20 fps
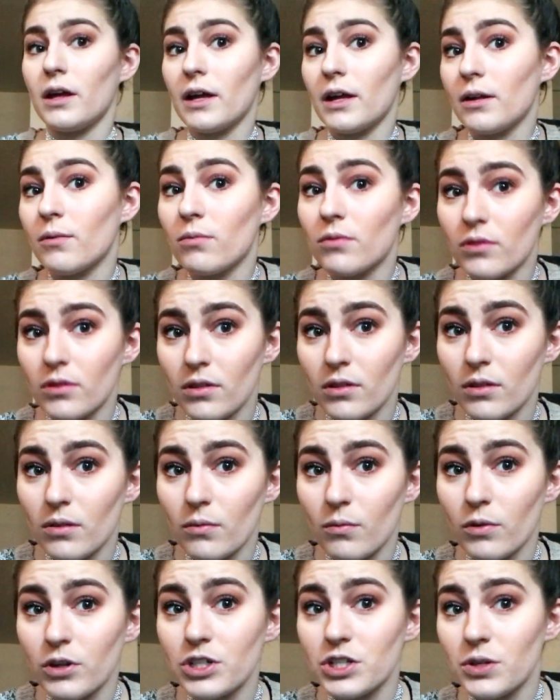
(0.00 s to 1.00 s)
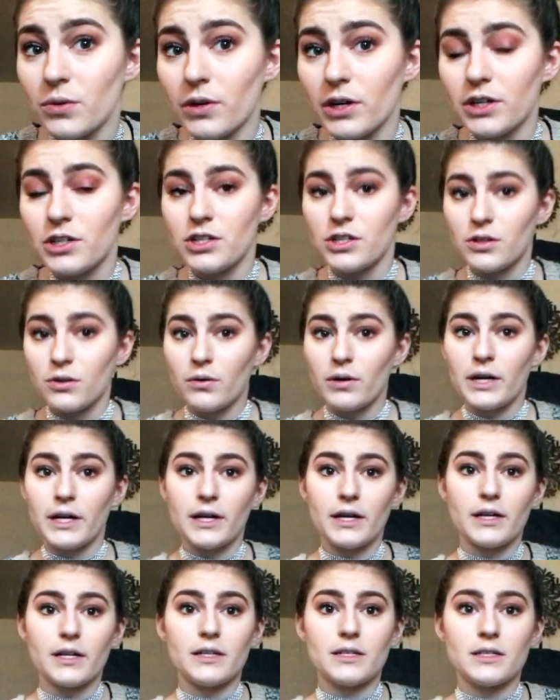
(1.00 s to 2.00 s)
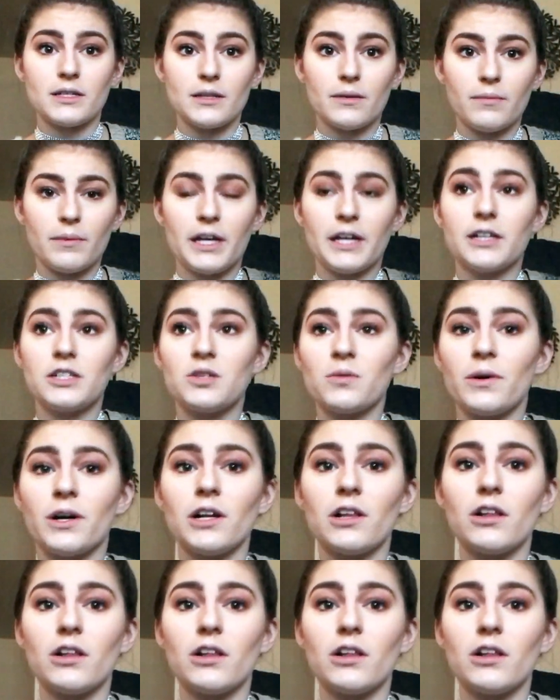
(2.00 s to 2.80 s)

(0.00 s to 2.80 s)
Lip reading: And what you want to do is make it to where